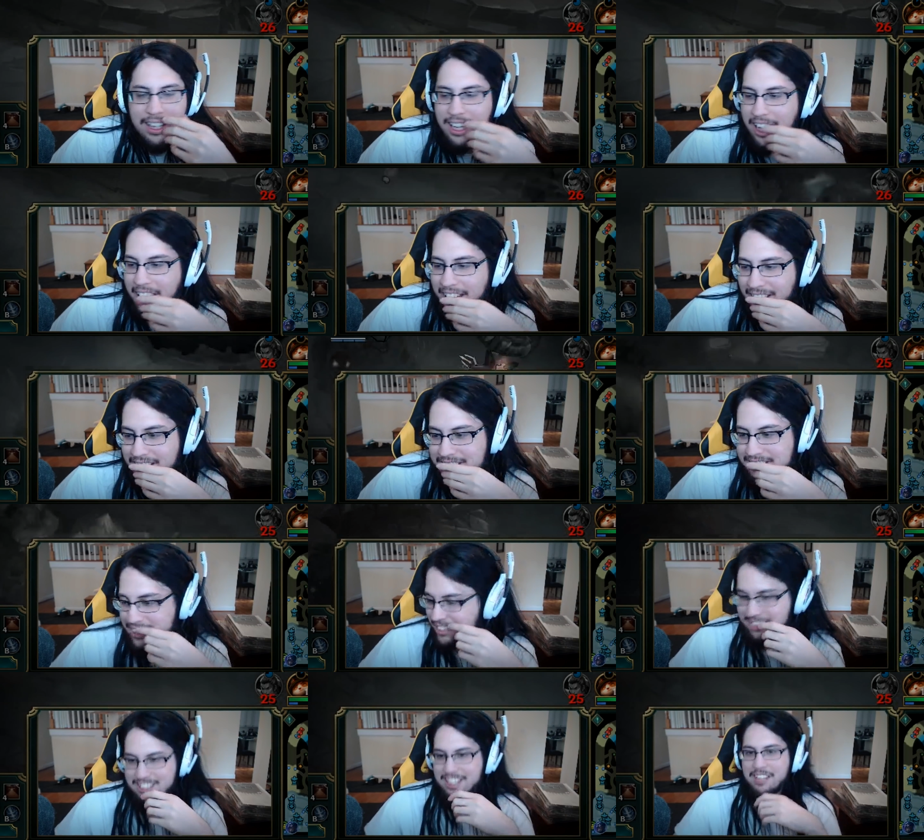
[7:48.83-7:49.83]
At least the
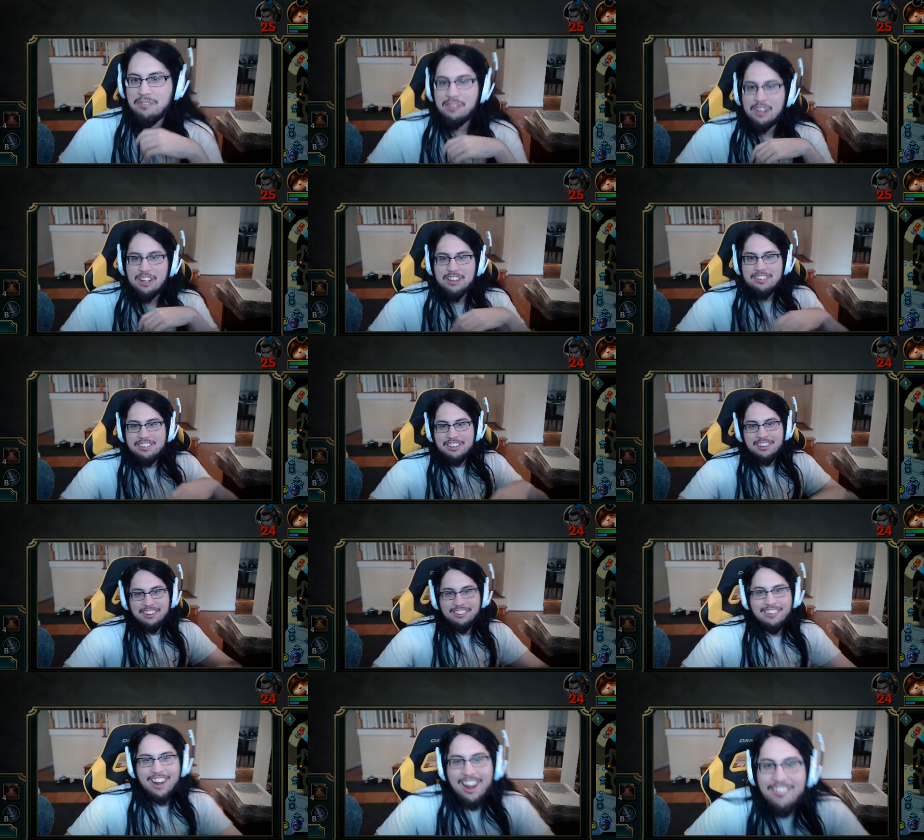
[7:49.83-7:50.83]
Teemo is doing what
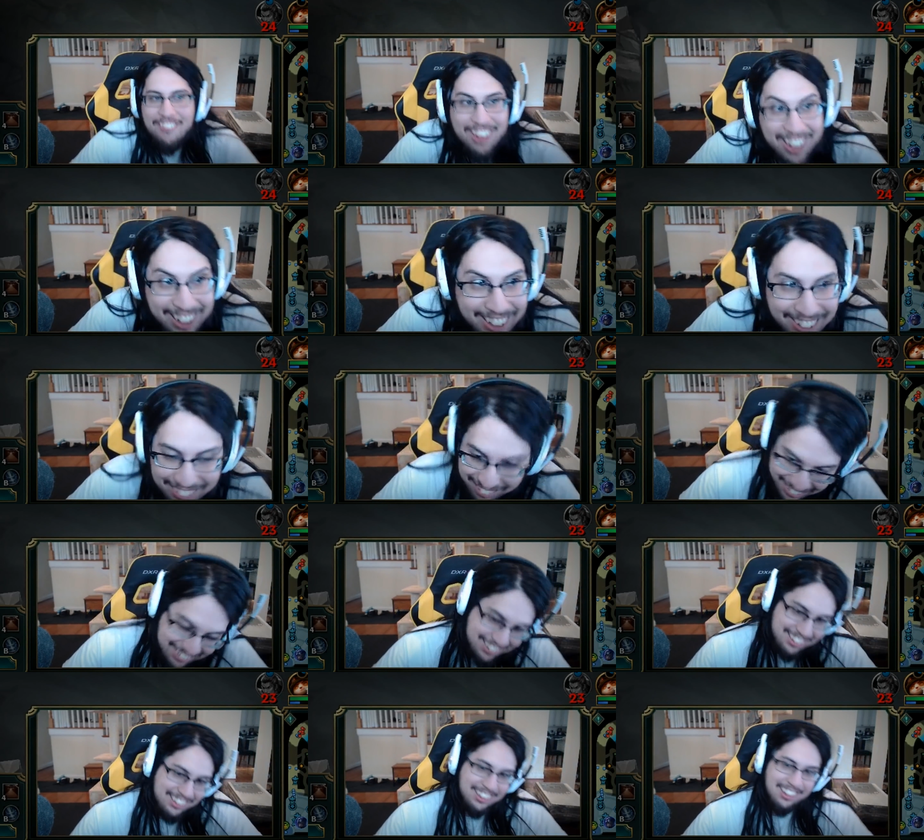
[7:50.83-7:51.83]
I wanted him to do.